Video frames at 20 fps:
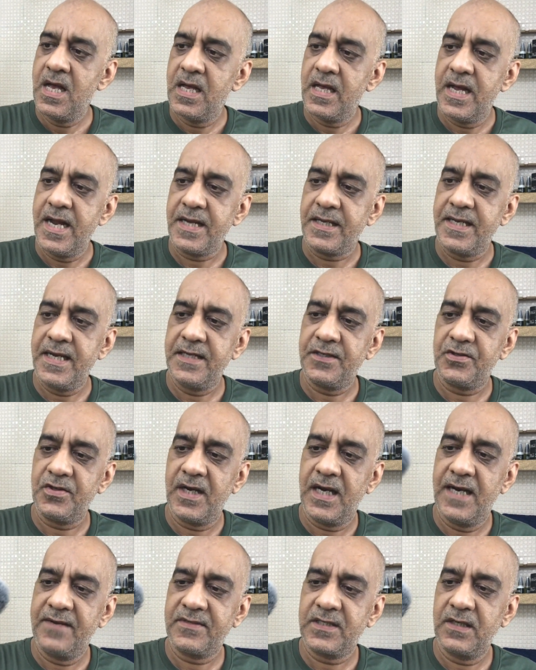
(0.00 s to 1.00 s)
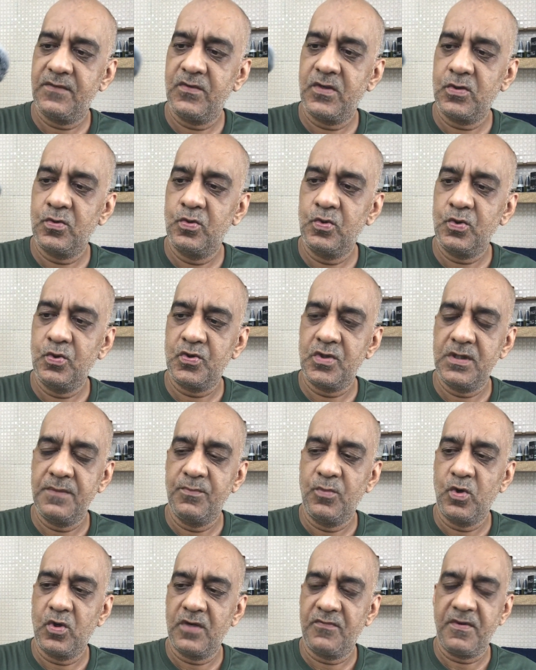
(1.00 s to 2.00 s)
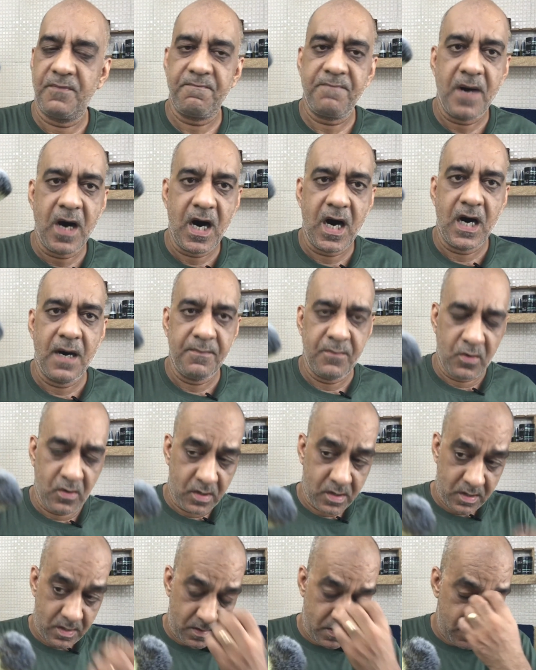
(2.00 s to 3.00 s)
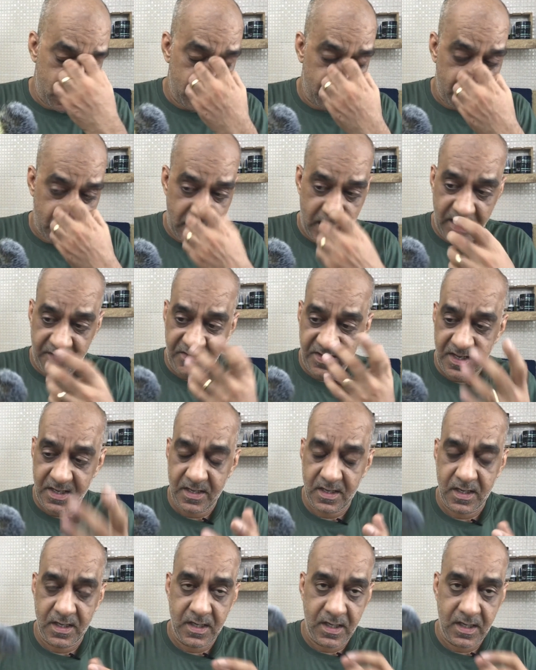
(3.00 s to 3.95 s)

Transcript: In case you have someone who uses more of a palm, or a heavy